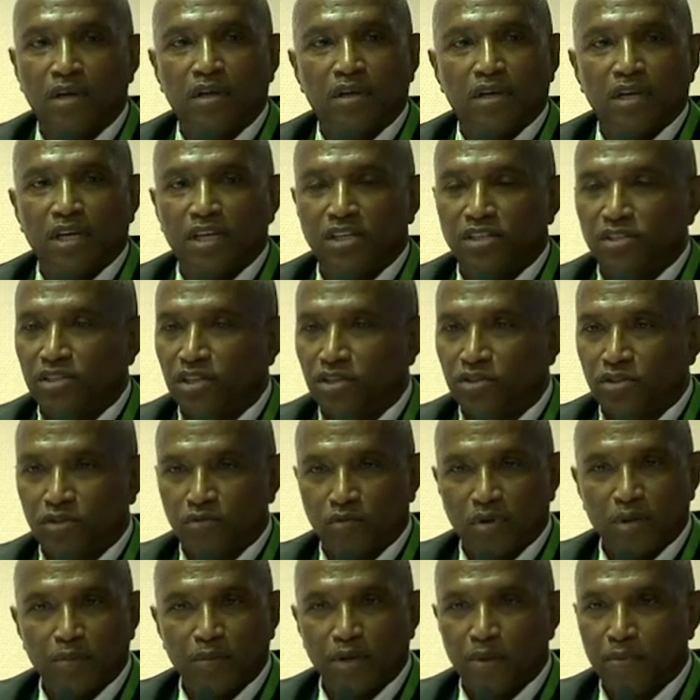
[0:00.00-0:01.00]
it is
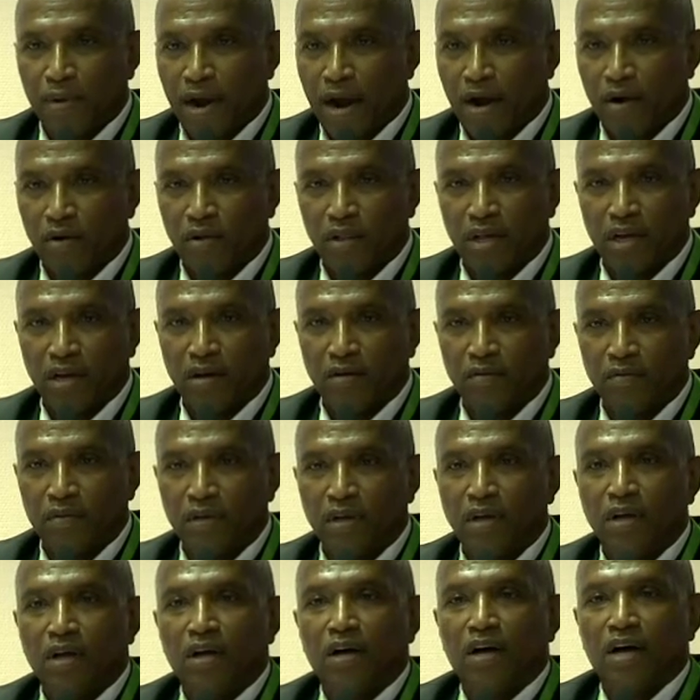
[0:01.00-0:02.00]
extremely parallel
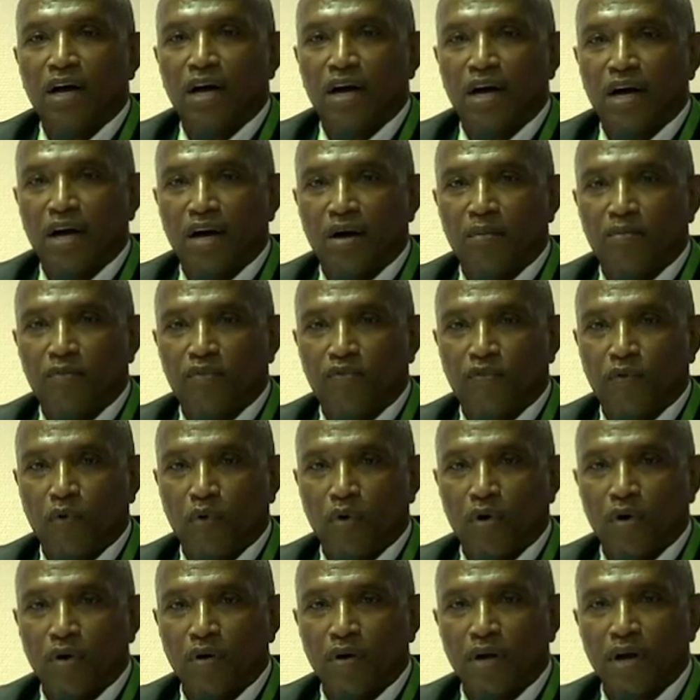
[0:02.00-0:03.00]

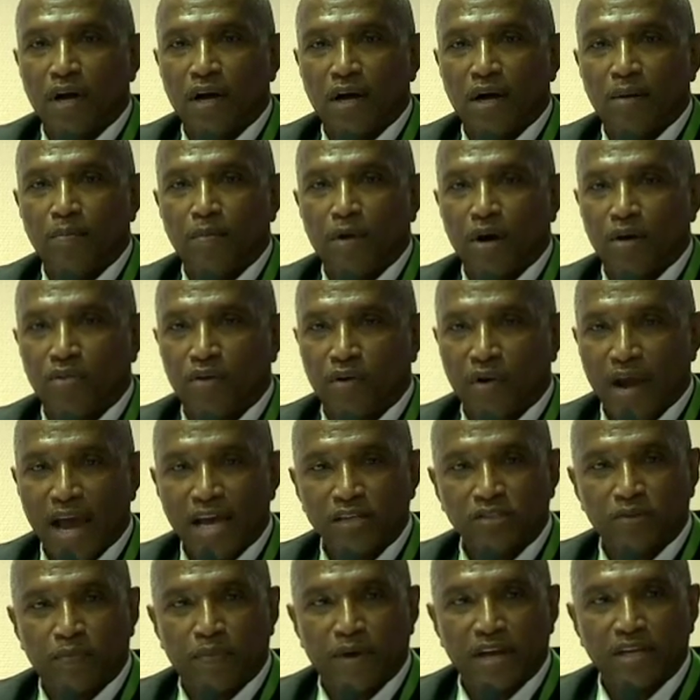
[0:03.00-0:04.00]
for other
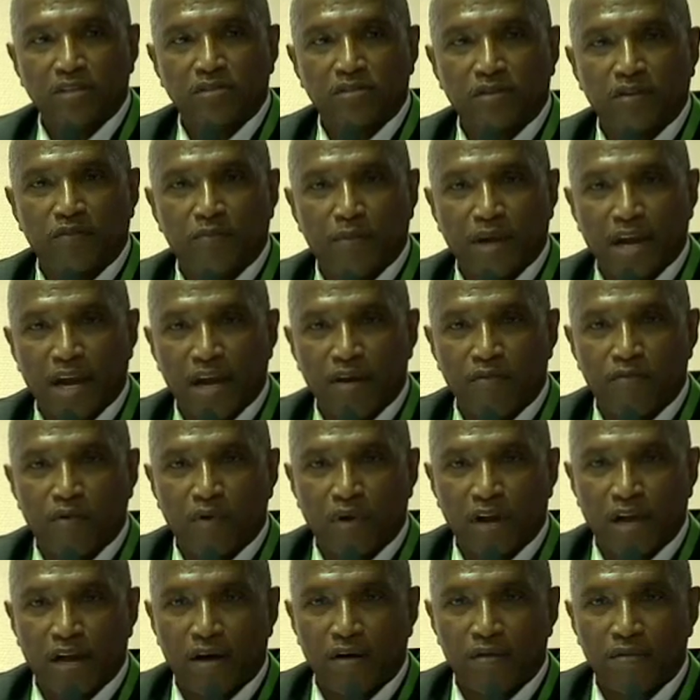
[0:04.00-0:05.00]
aspects of behavioral
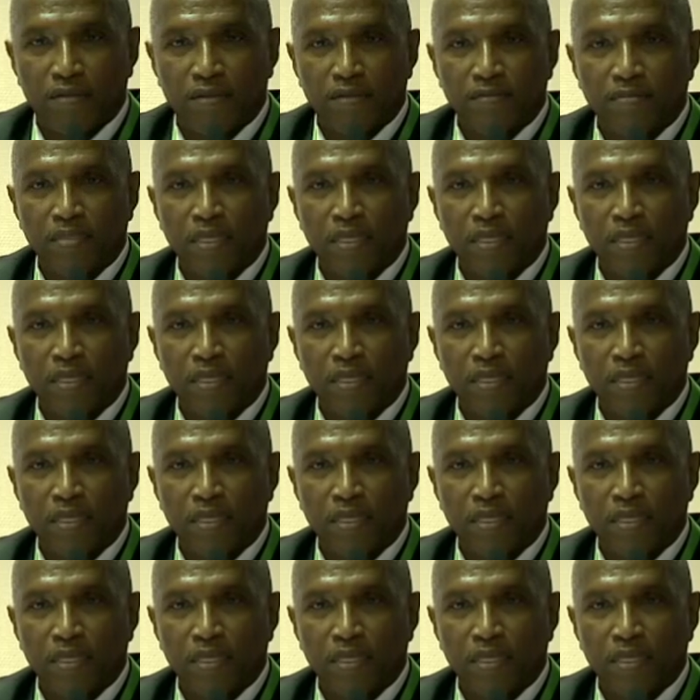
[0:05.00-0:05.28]
health.